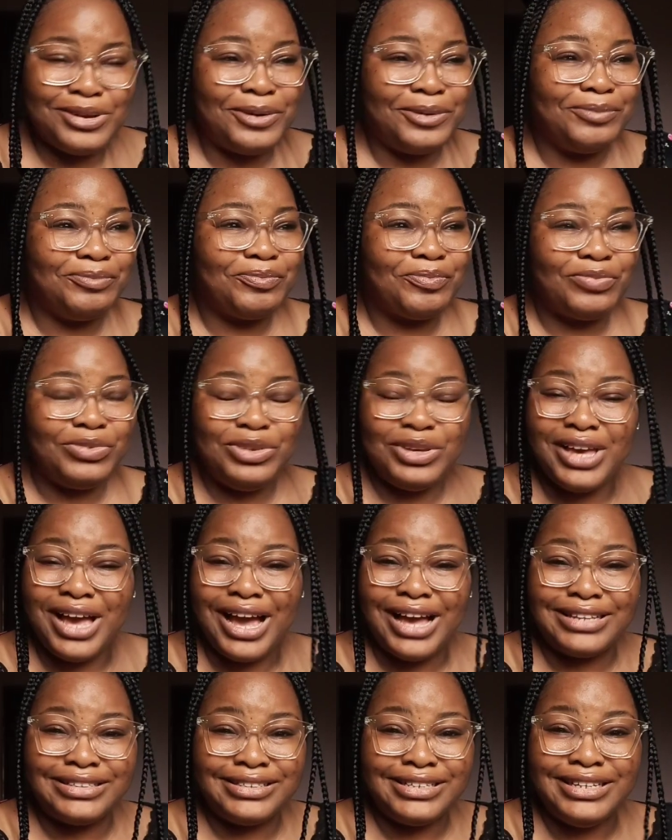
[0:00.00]
So,
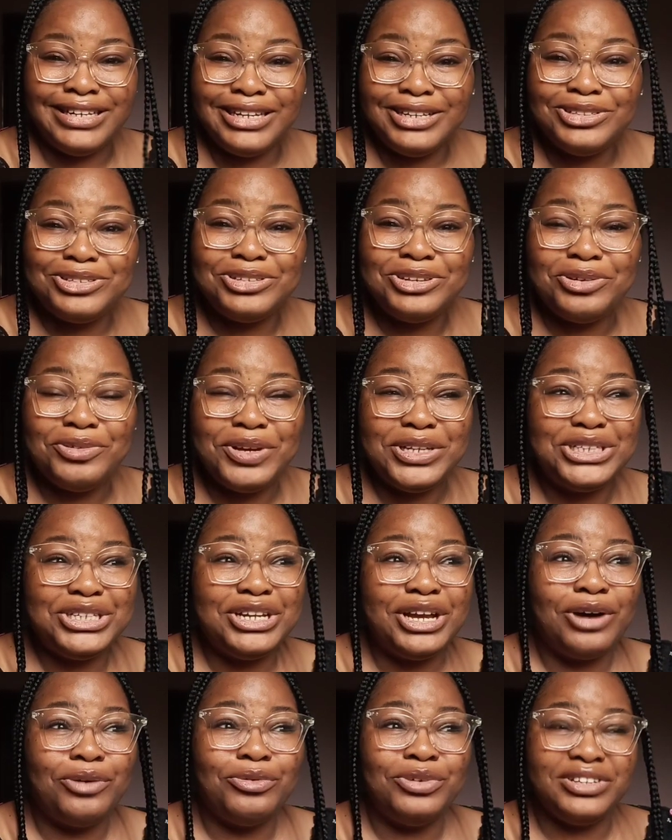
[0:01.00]
you guys, the link to the
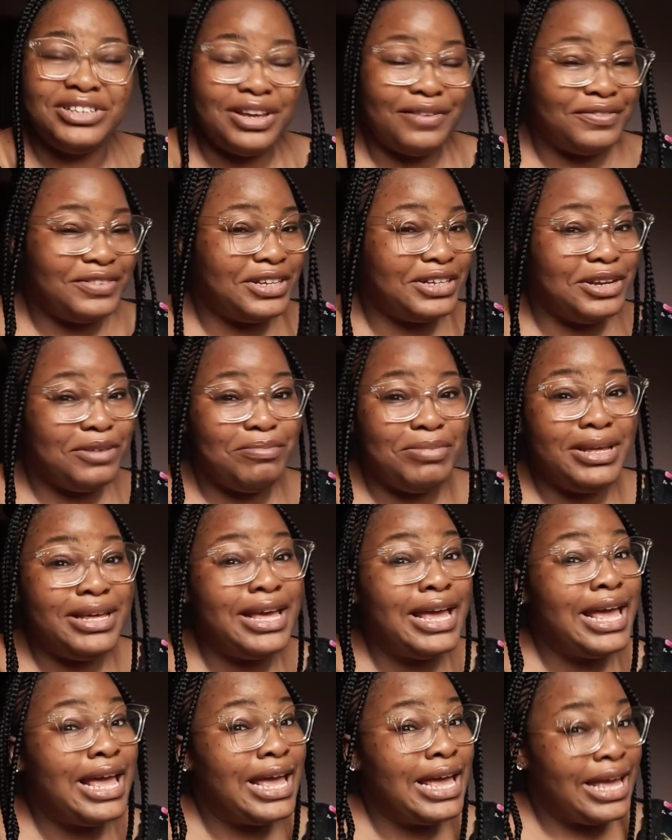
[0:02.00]
original will definitely
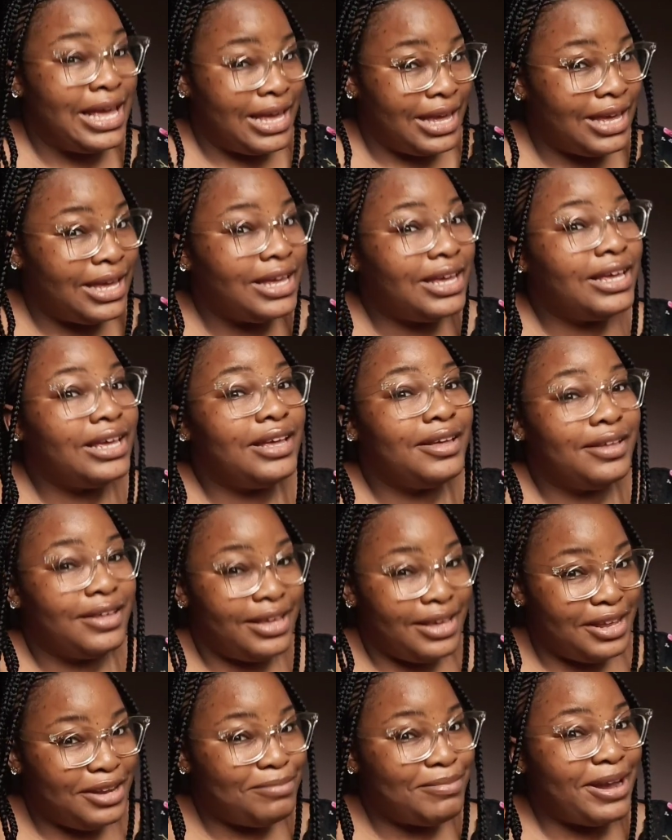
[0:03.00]
be
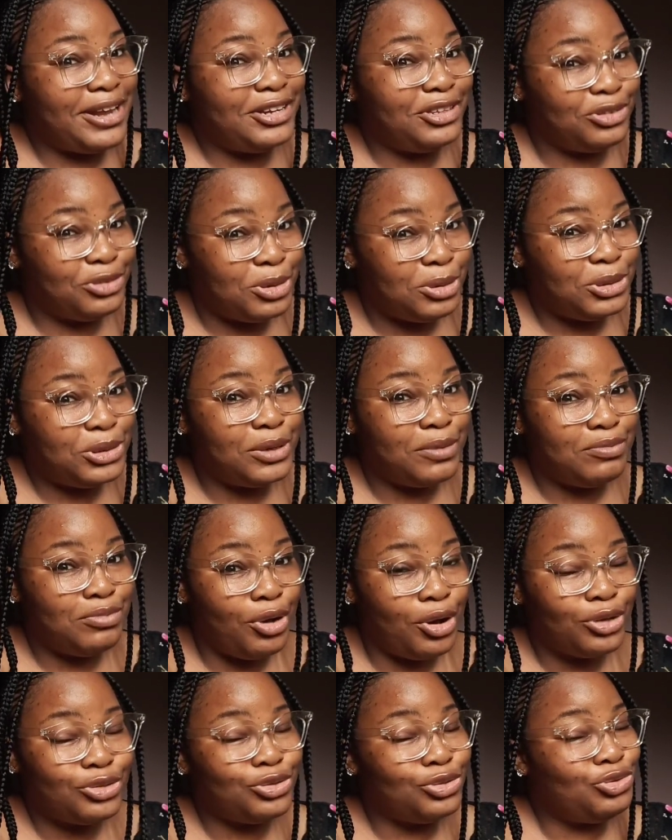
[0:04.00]
in my
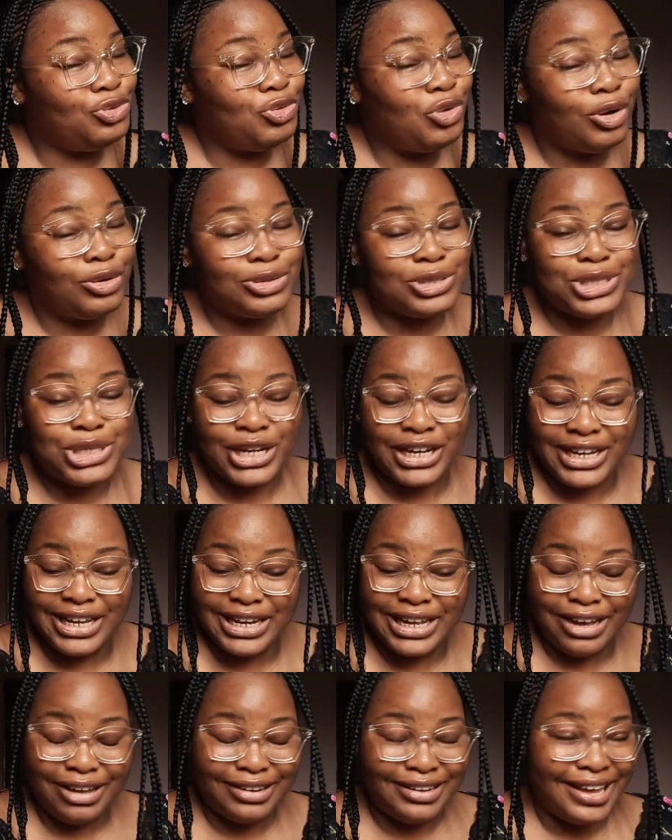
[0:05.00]
description box. So do all to
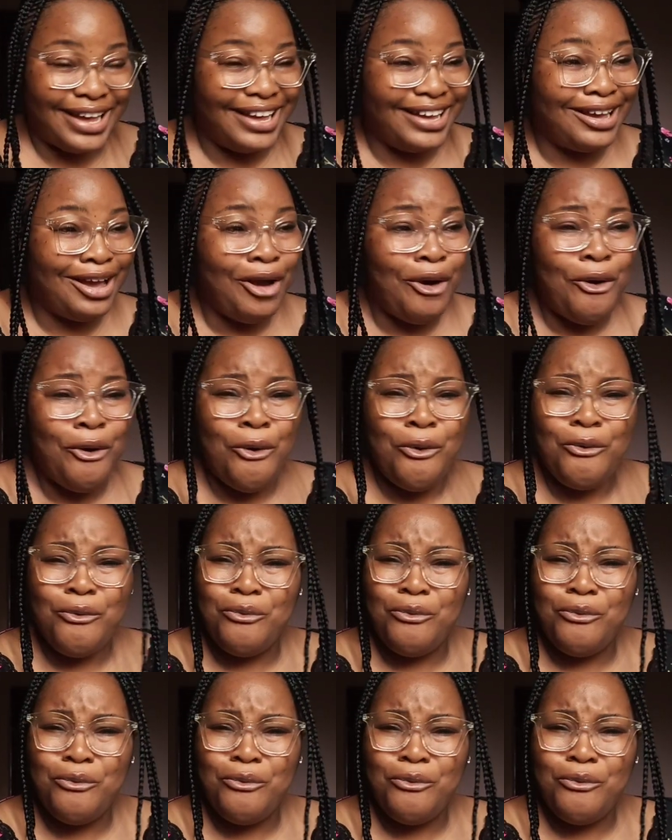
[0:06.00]
check it out. Like,